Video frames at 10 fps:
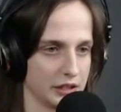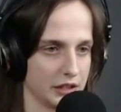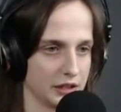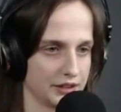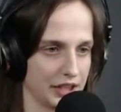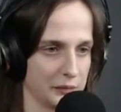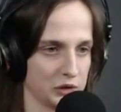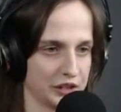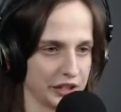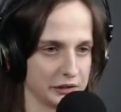the game will
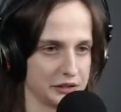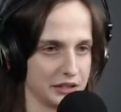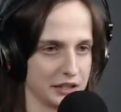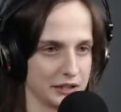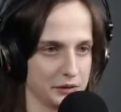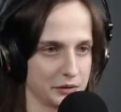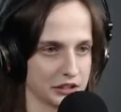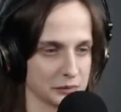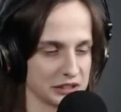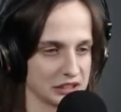tell you that you
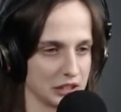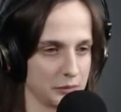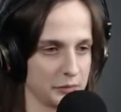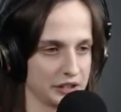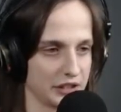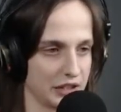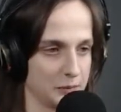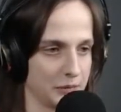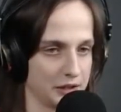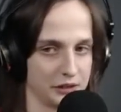just messed up big
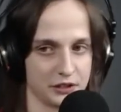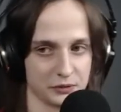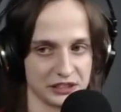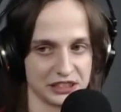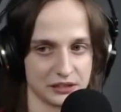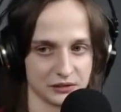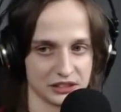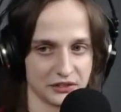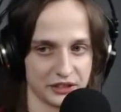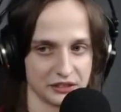time and you need to reset or
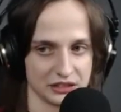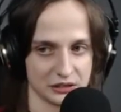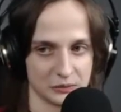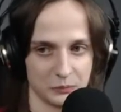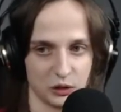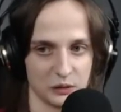something, so, well.